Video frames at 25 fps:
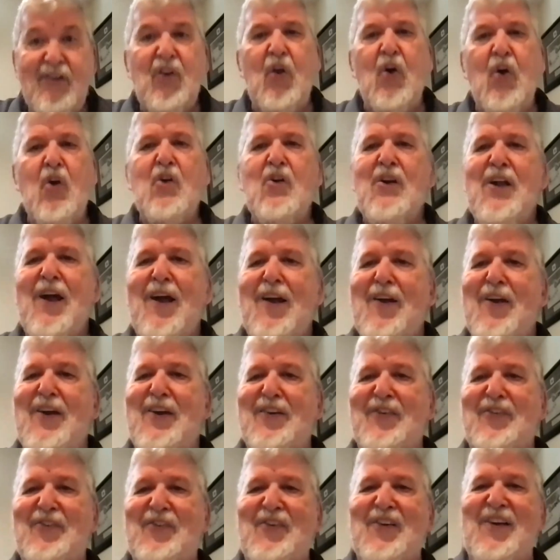learn our
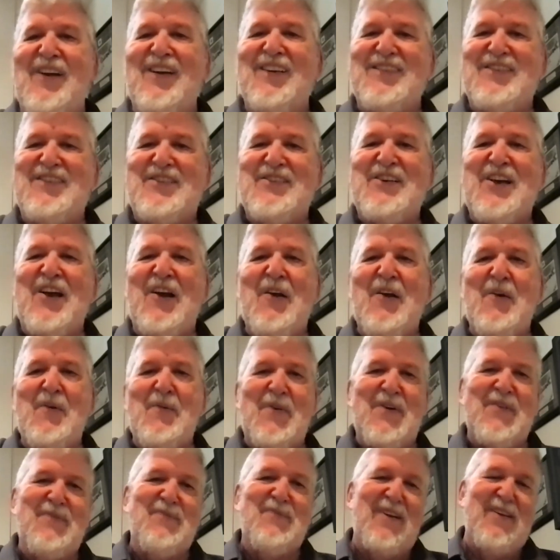history and share it
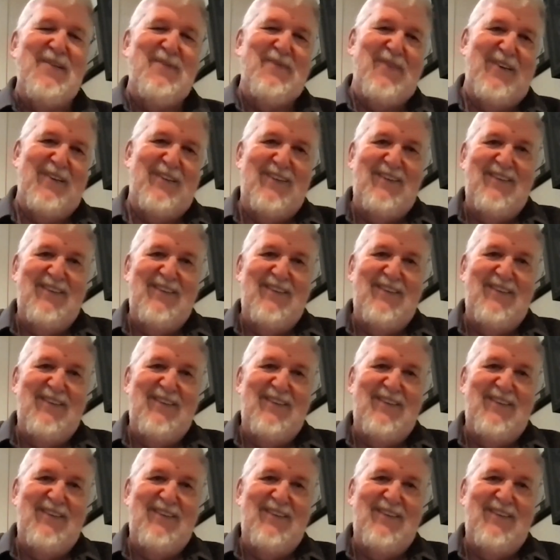with people.